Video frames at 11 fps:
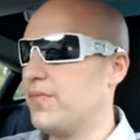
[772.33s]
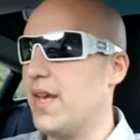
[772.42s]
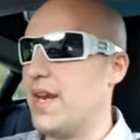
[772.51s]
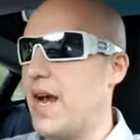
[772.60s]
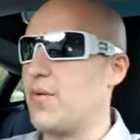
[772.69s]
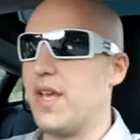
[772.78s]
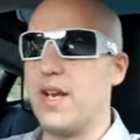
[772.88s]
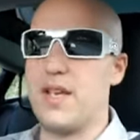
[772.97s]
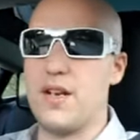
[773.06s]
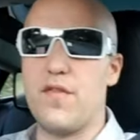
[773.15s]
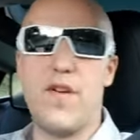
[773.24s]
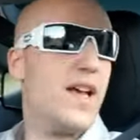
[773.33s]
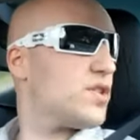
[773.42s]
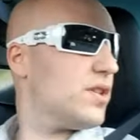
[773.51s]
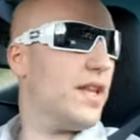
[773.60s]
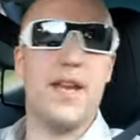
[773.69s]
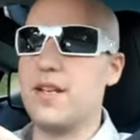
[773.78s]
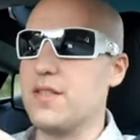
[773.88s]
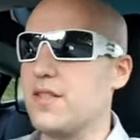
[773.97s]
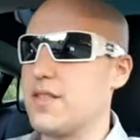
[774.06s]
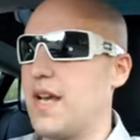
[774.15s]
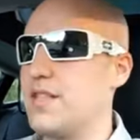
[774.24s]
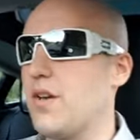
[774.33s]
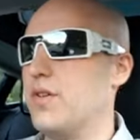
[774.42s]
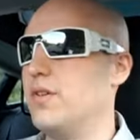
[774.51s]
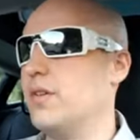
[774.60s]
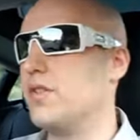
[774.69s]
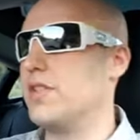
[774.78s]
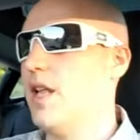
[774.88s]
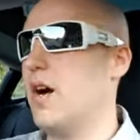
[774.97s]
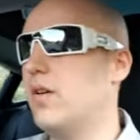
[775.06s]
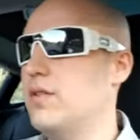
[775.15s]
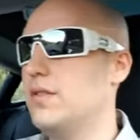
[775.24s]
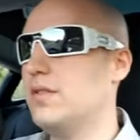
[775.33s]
And now we're getting into the faster lane because this guy's going a little slow.